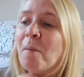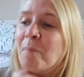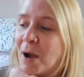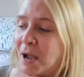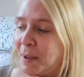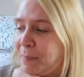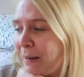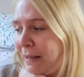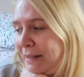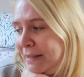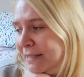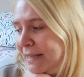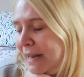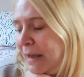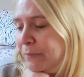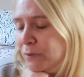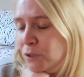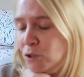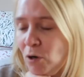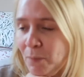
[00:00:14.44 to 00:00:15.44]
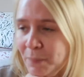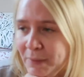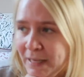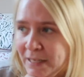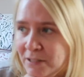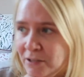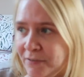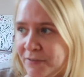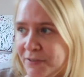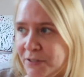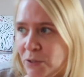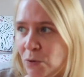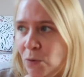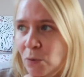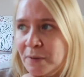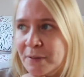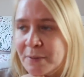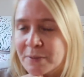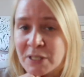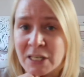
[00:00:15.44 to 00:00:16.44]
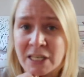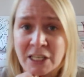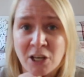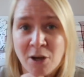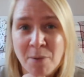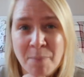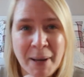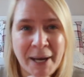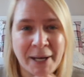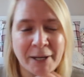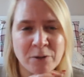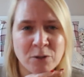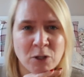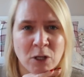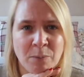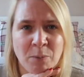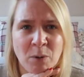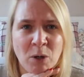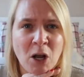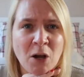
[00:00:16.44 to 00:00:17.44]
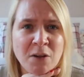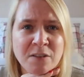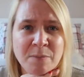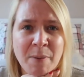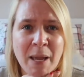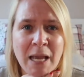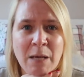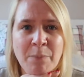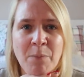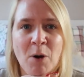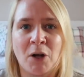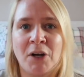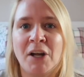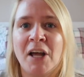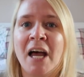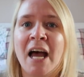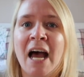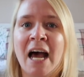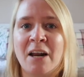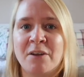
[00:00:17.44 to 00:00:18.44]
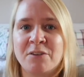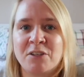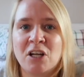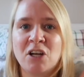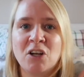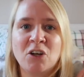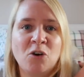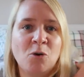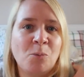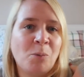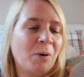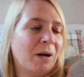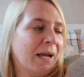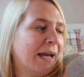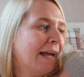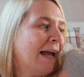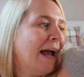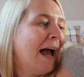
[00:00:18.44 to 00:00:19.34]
My plan today was to drop the kids off at school and I was going to come back and I was going to put loads of makeup on and I was going to look all pretty.